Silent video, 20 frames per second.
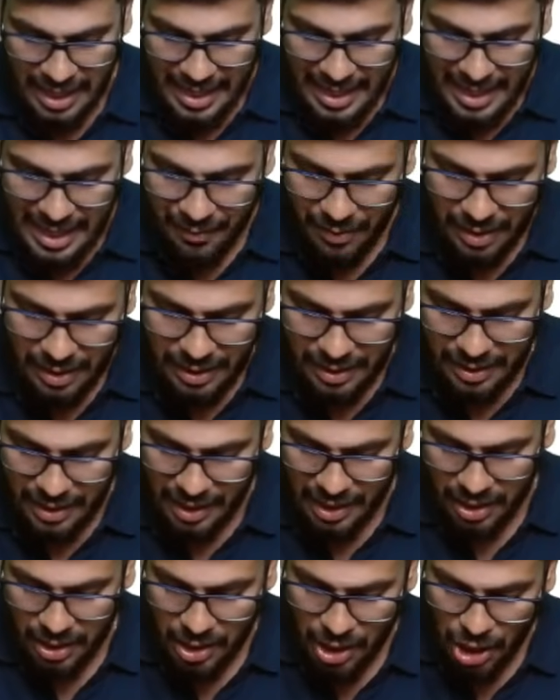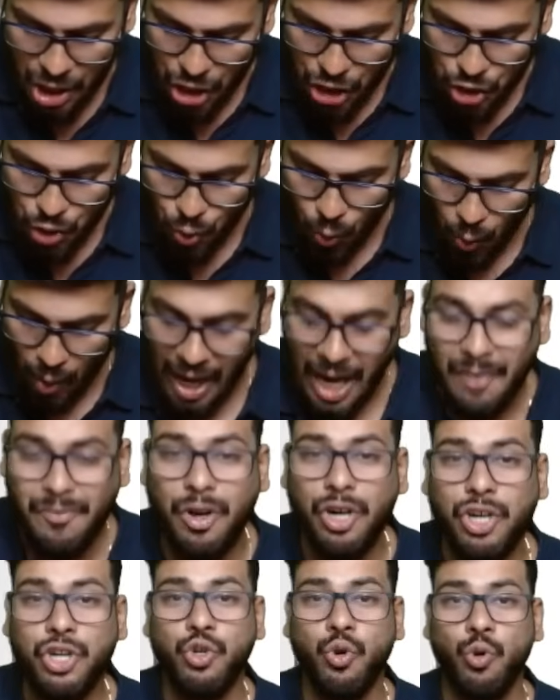Even then, you have
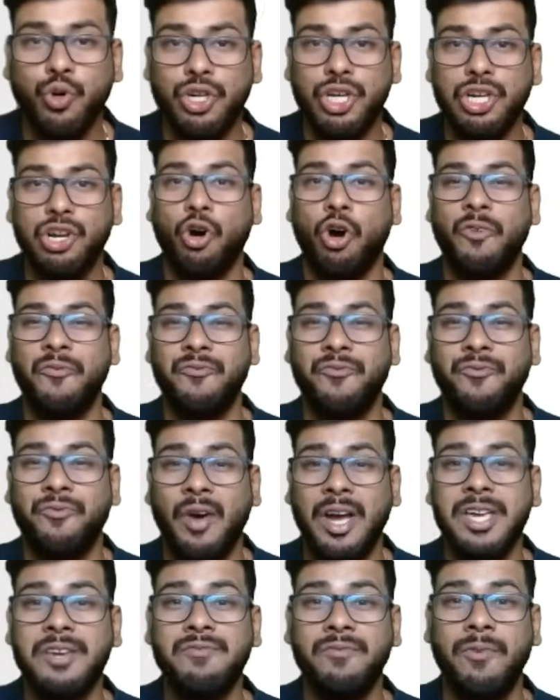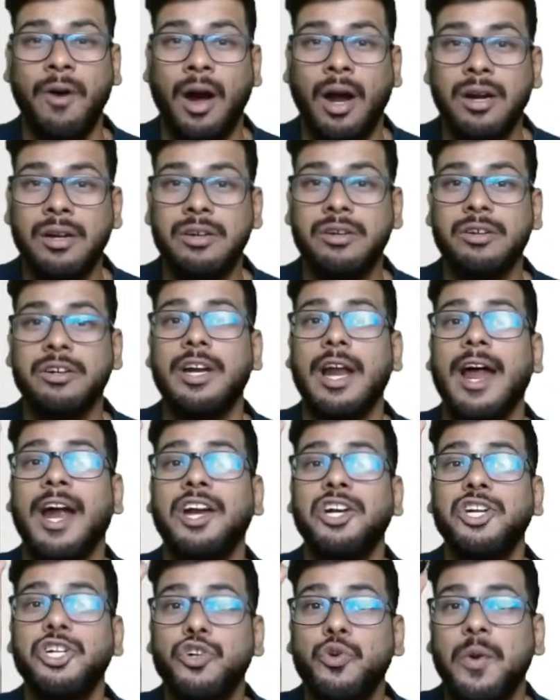a total of
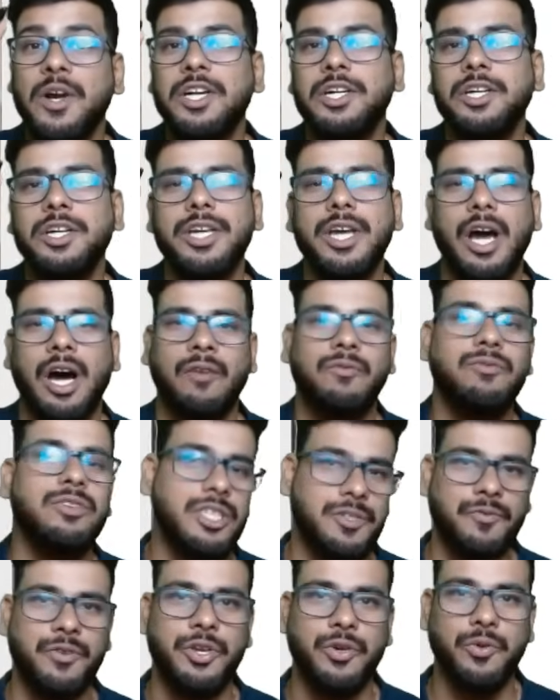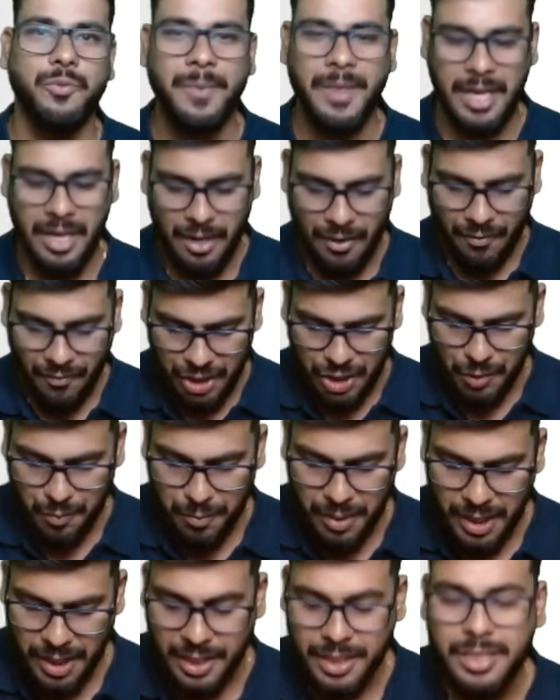520 hours for you, which
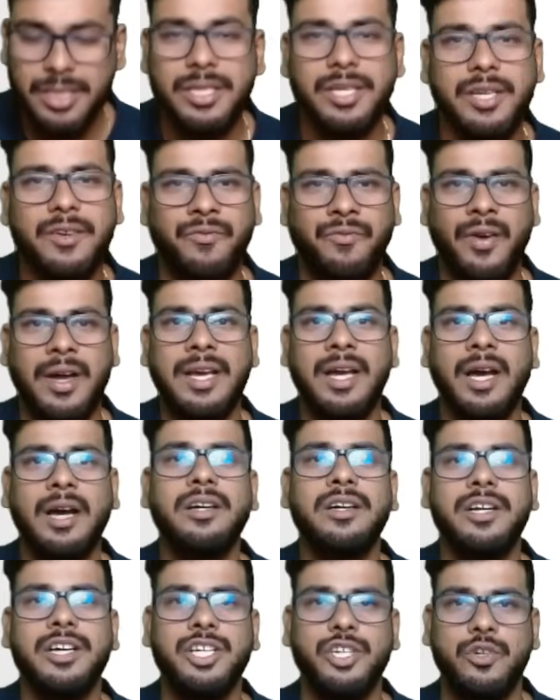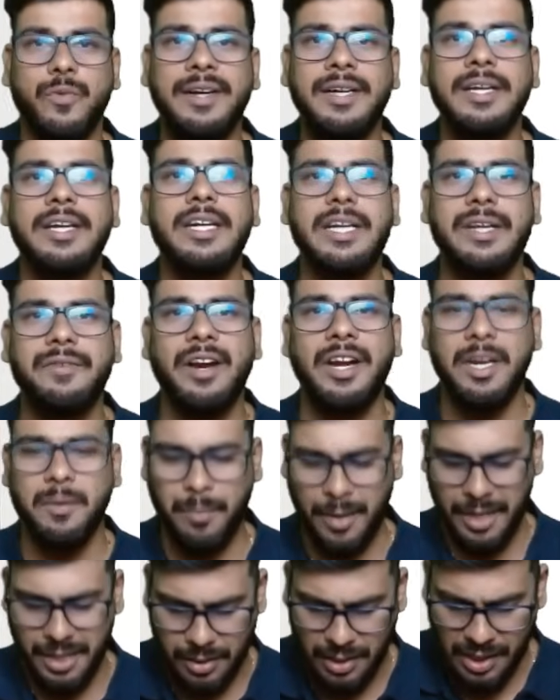means 520 divided
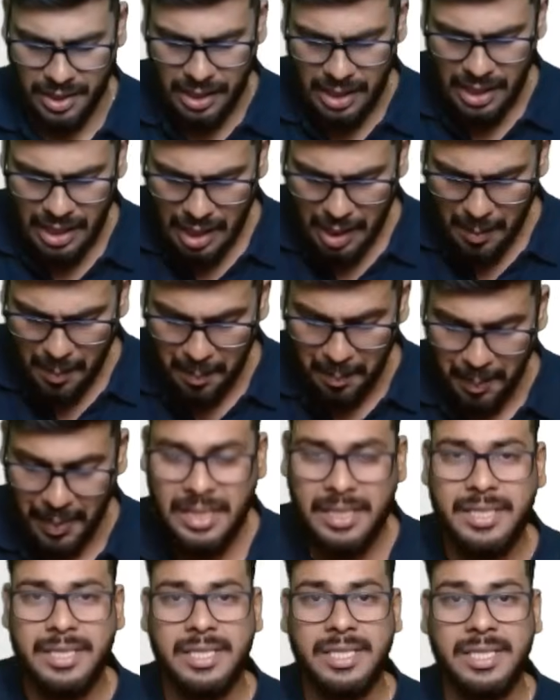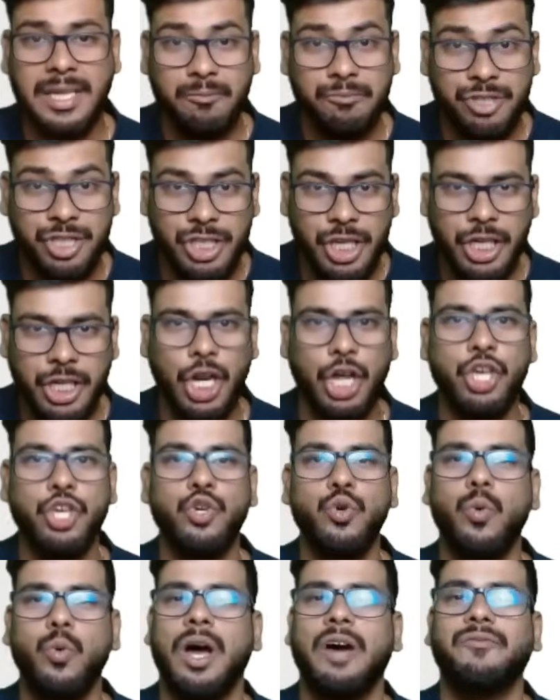by 3 per subject,
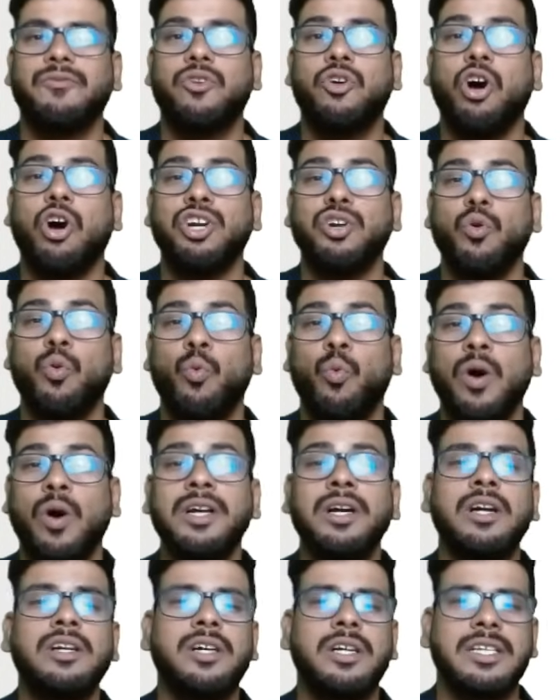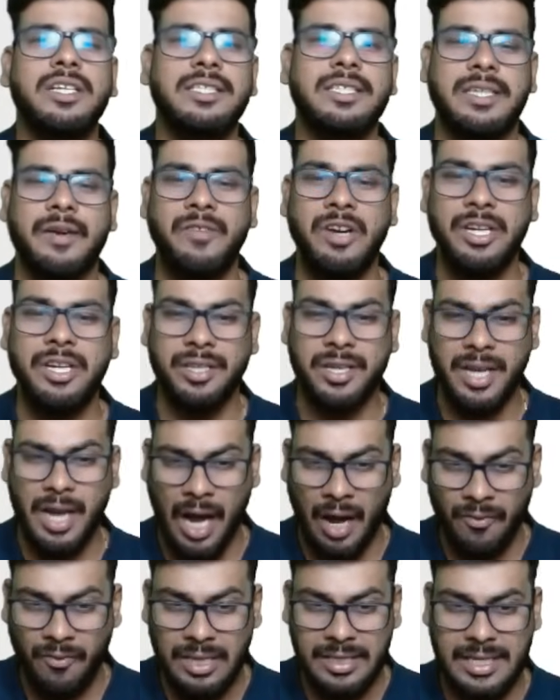you have got 173
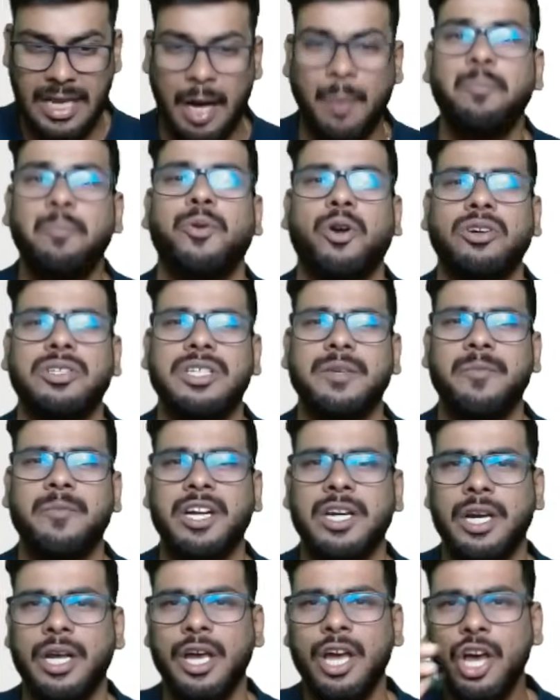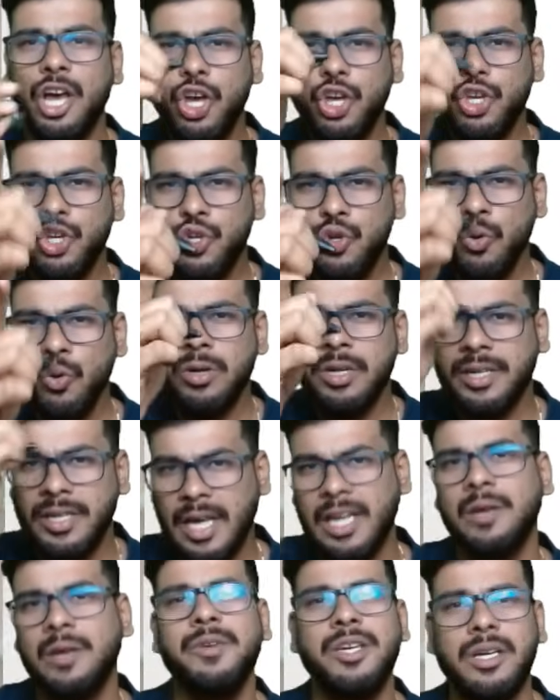hours approximately. You
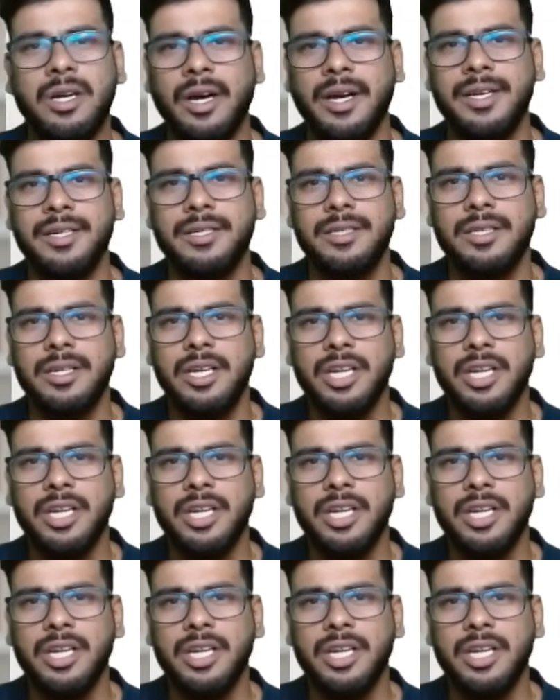tell me guys,